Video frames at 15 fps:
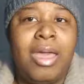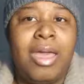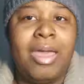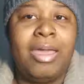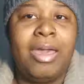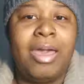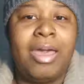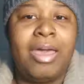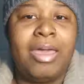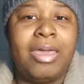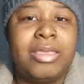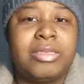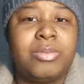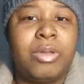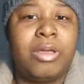Hi
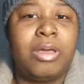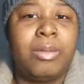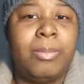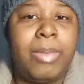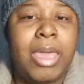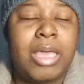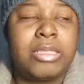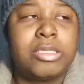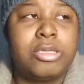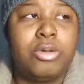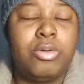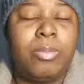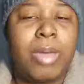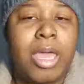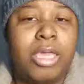guys, welcome back
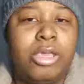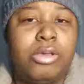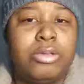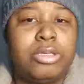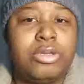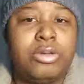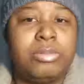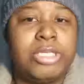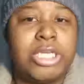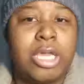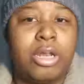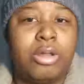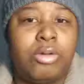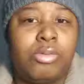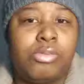to my YouTube
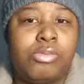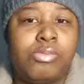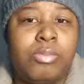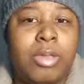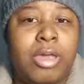channel,